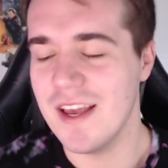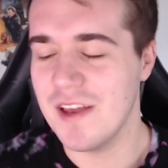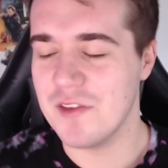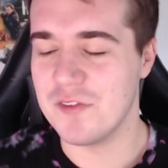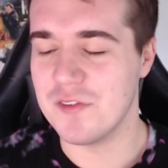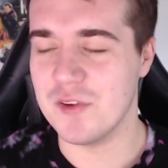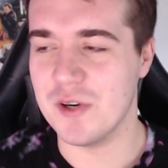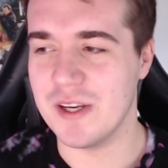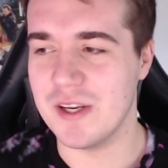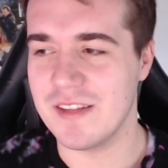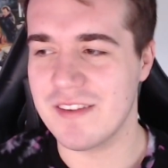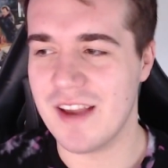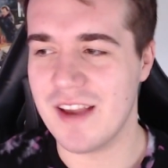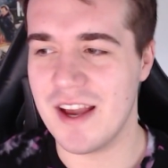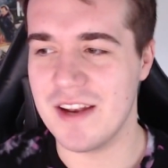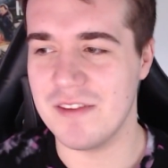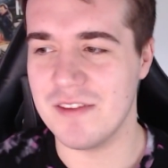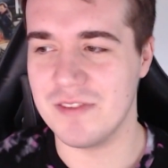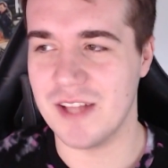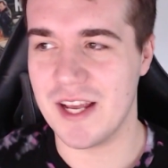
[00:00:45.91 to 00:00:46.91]
So it's
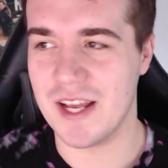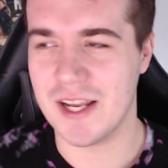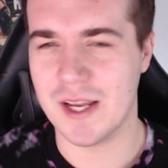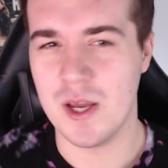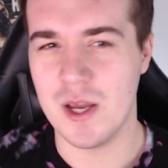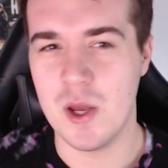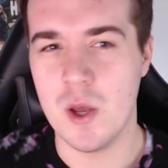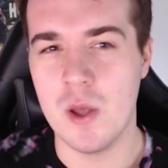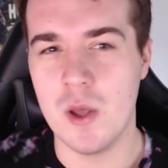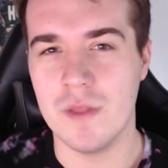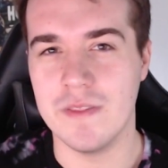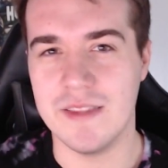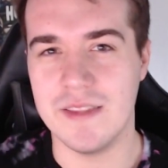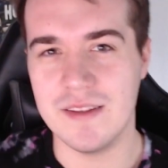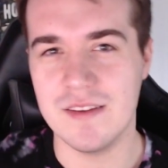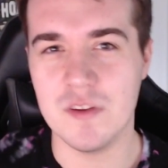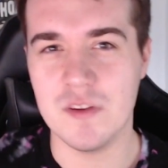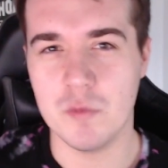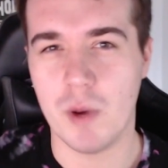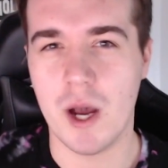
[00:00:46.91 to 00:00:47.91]
kind of like,
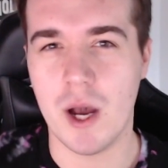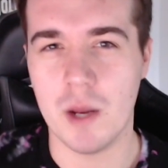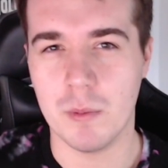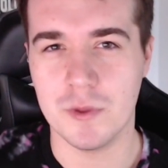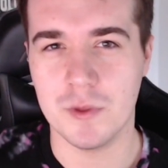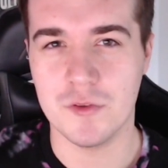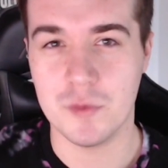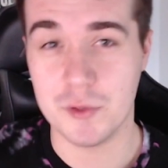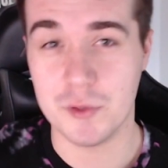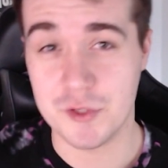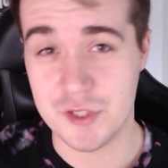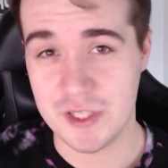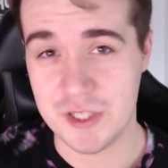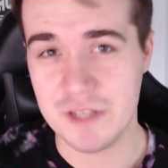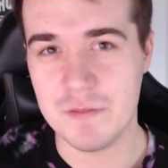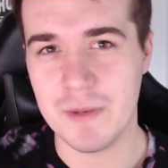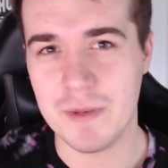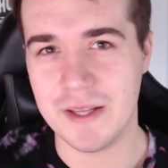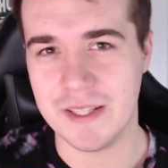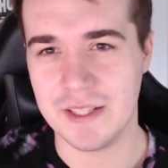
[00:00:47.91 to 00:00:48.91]
this is what I want to
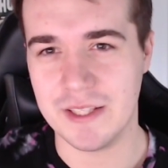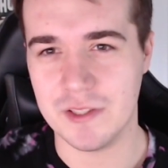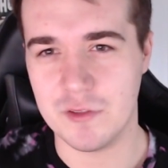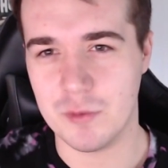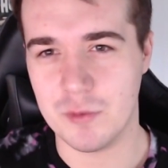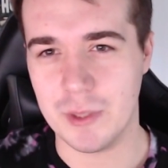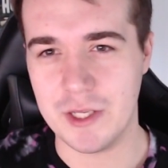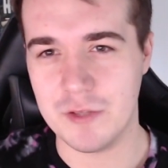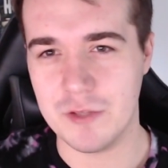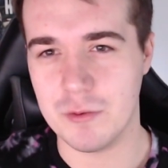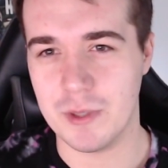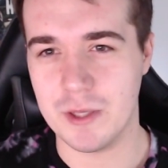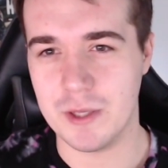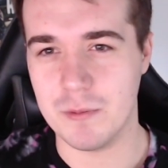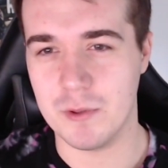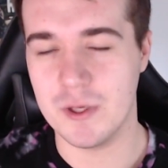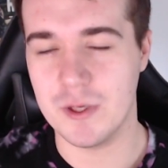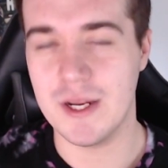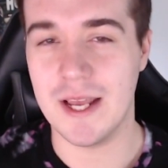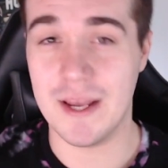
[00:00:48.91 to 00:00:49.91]
achieve by the end of twenty
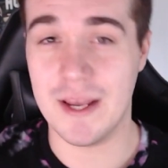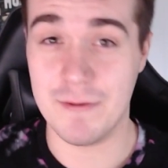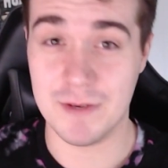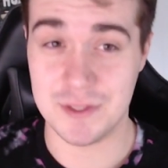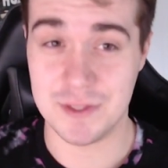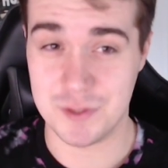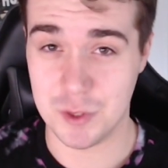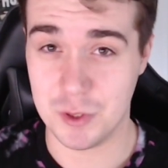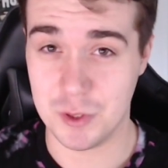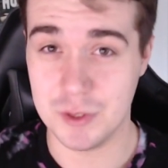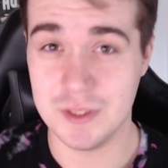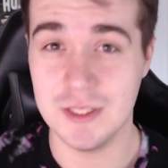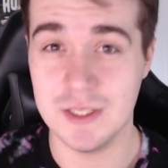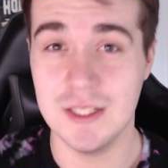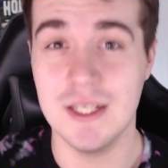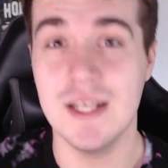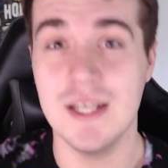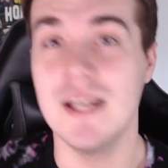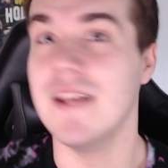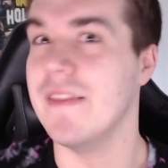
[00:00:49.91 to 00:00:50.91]
twenty-one. If I don't,
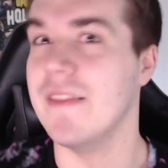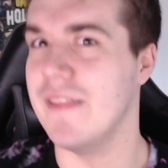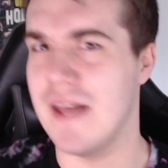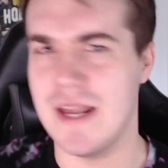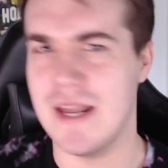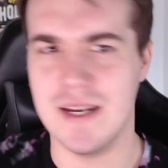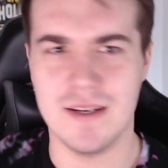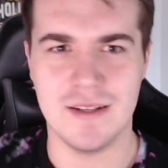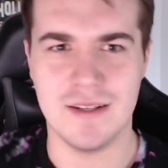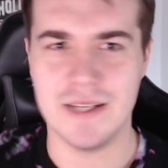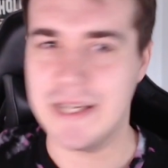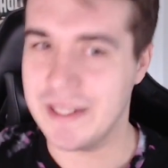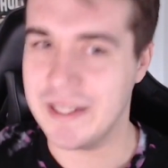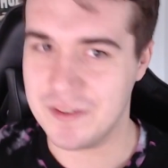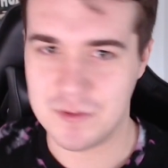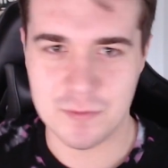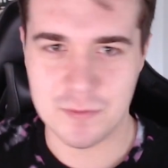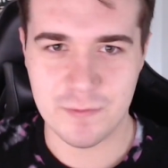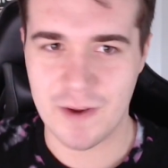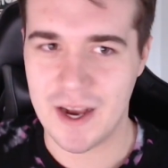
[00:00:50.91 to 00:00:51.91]
then
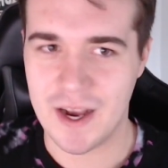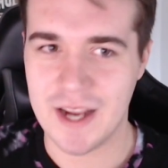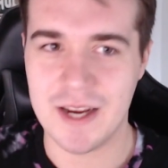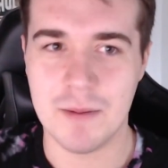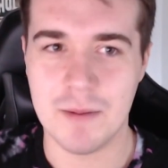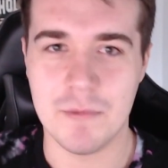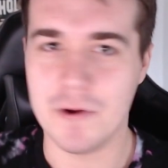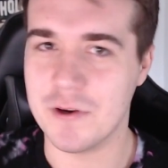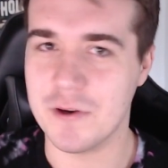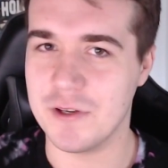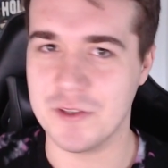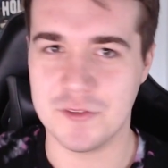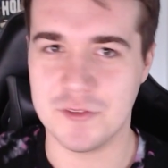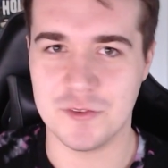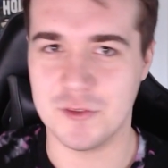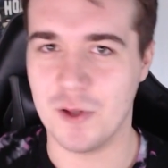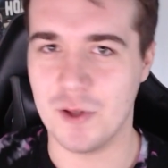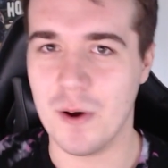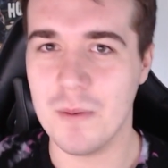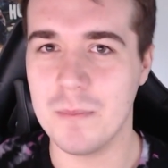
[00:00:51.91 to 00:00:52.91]
it's fine. I'm not going to
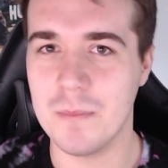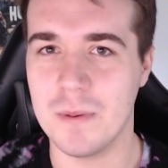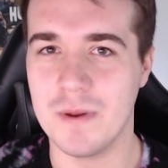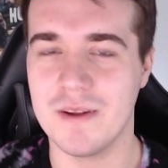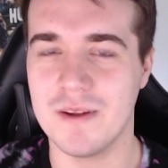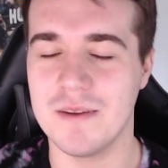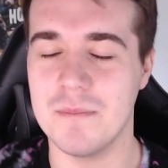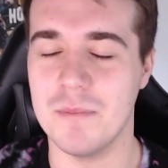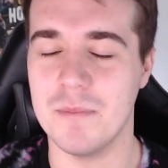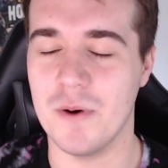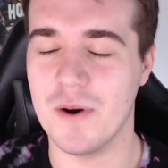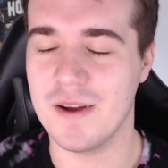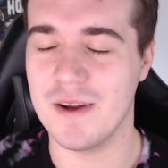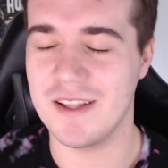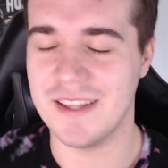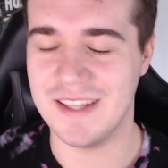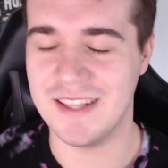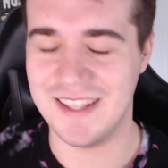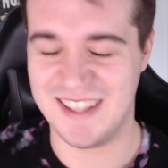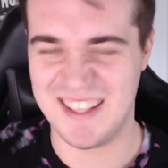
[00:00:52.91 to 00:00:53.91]
stop. But
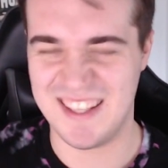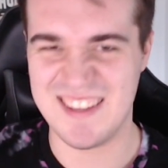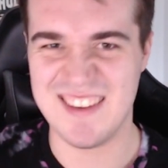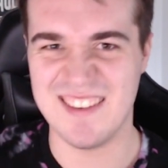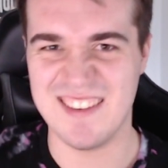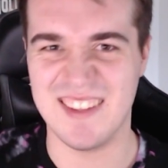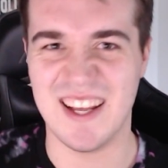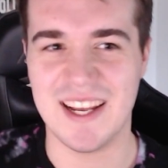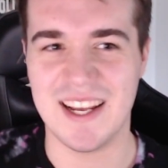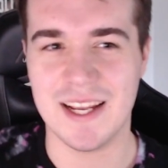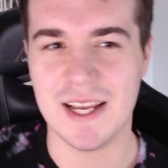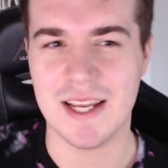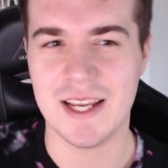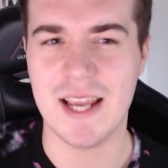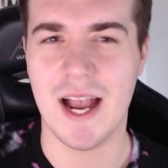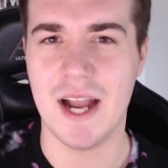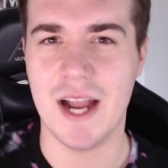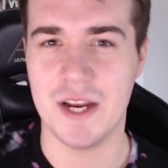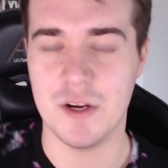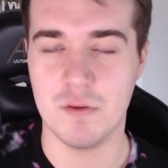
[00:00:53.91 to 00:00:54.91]
this is like
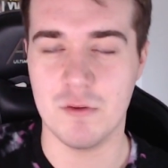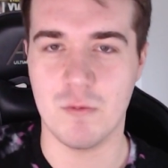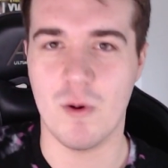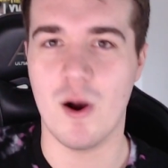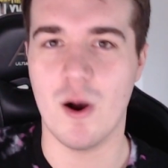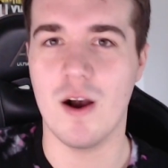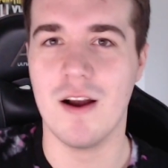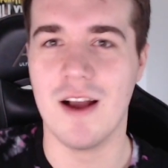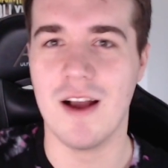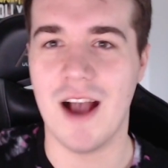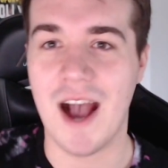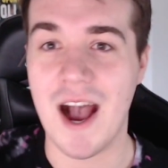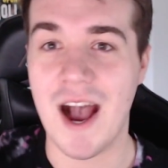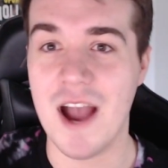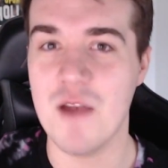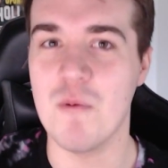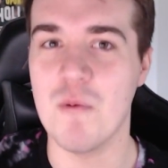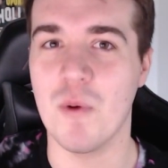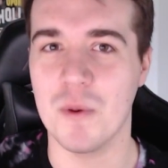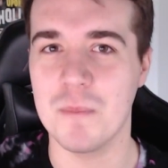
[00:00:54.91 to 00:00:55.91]
kind of what
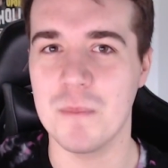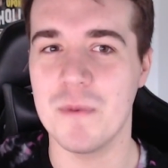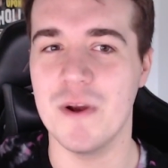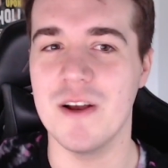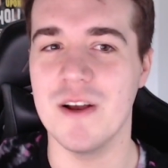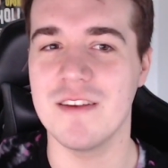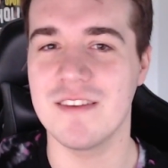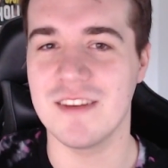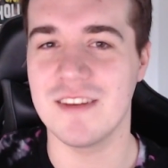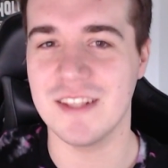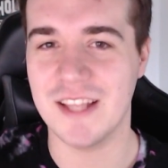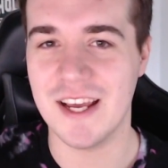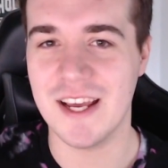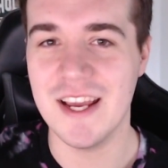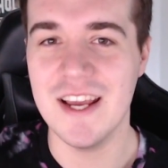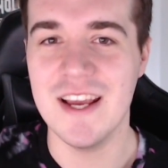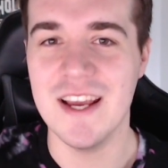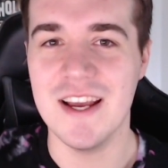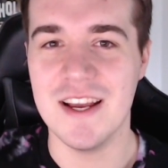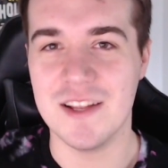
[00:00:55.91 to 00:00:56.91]
I want personally,
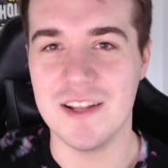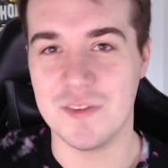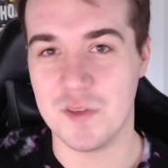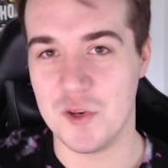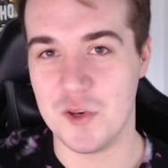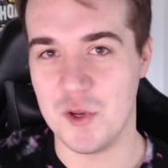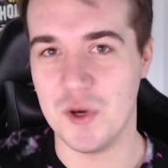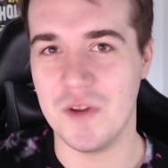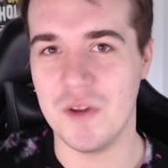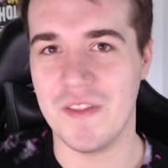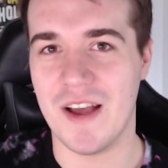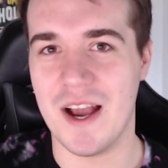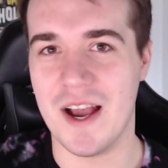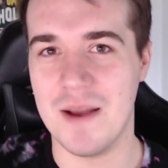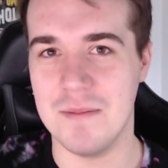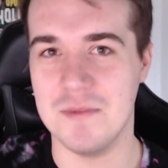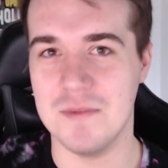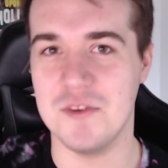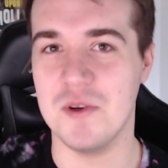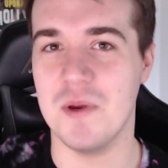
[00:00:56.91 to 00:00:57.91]
to know that
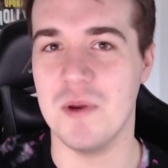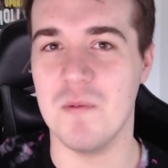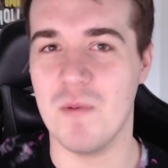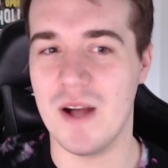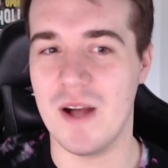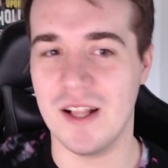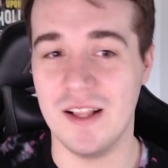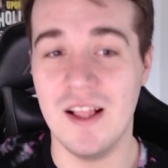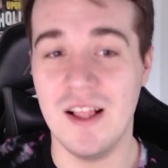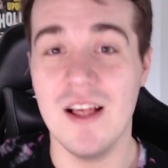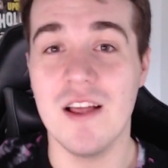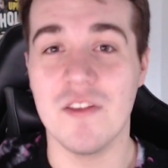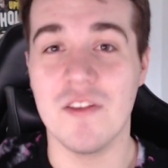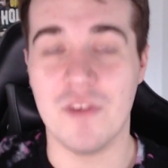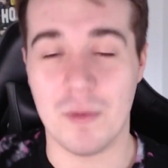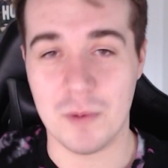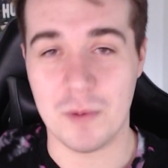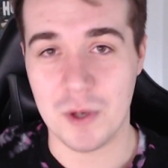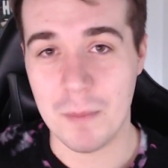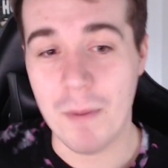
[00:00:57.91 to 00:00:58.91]
I'm doing well. So
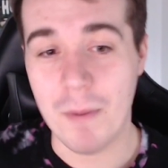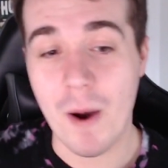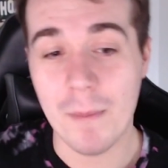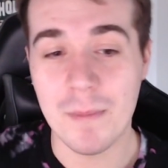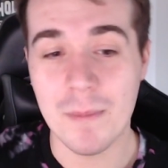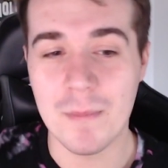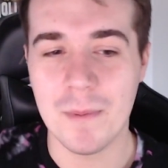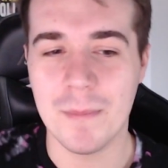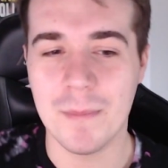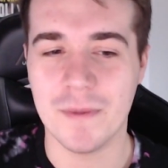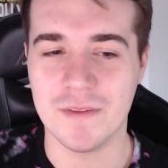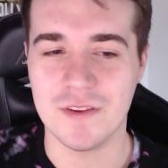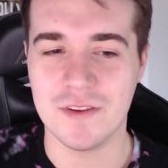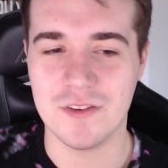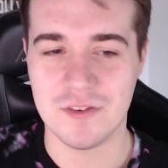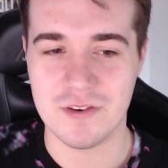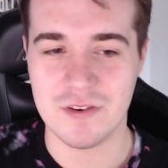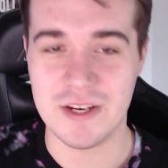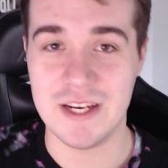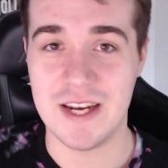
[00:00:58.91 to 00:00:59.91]
I'm going to pop them up on the
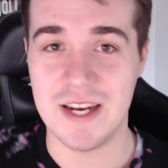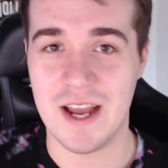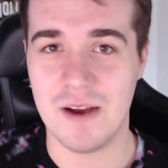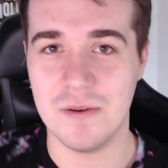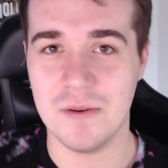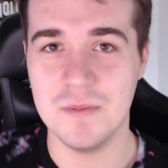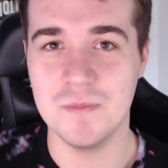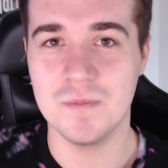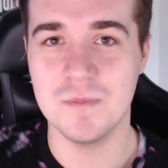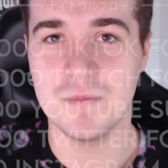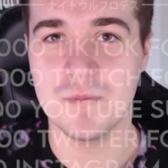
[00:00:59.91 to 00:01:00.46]
screen now.